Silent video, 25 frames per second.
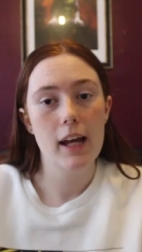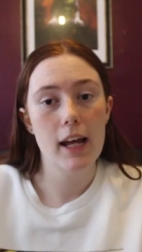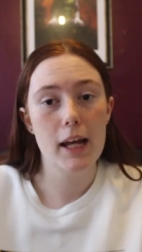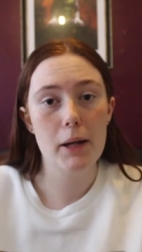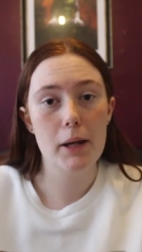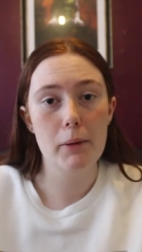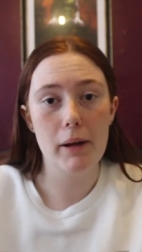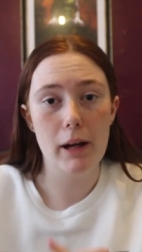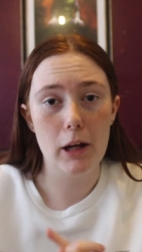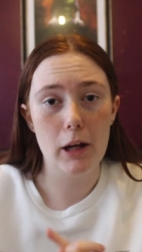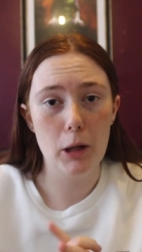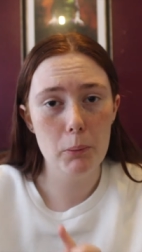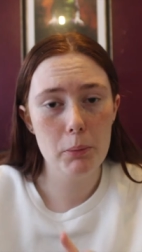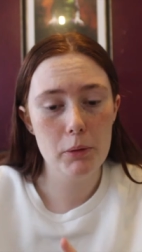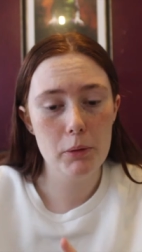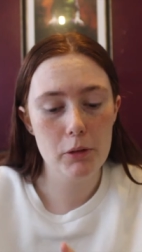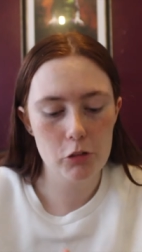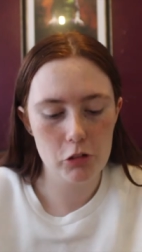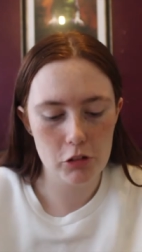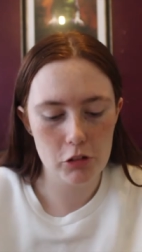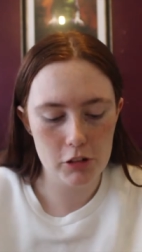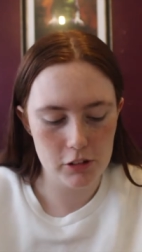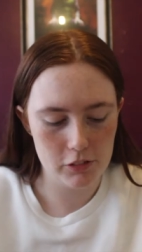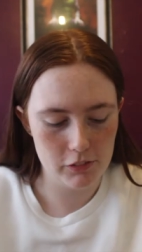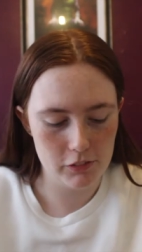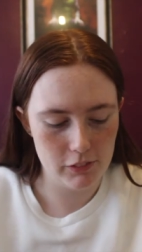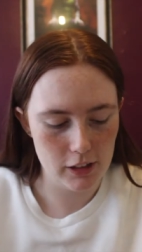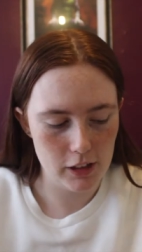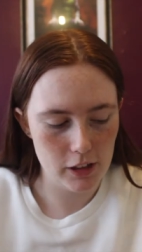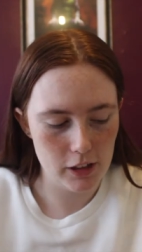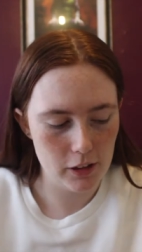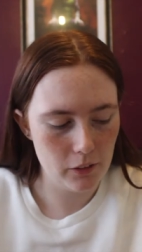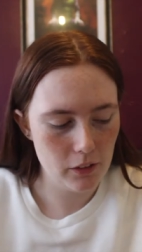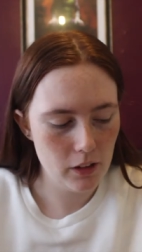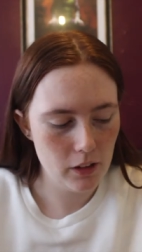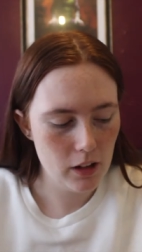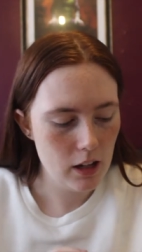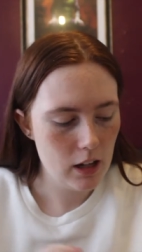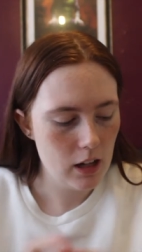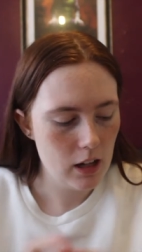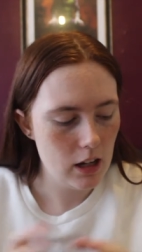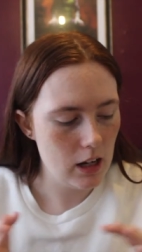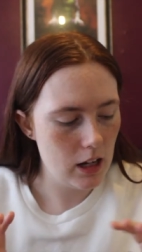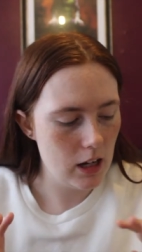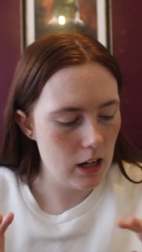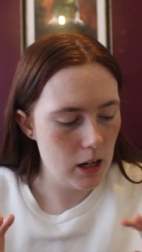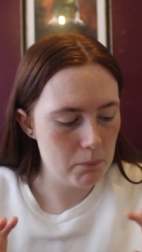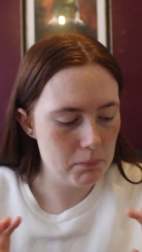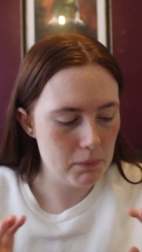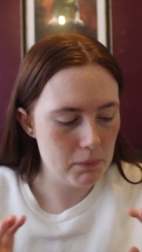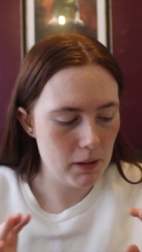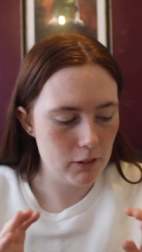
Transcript: Anyway, I hope you enjoyed this video. Um,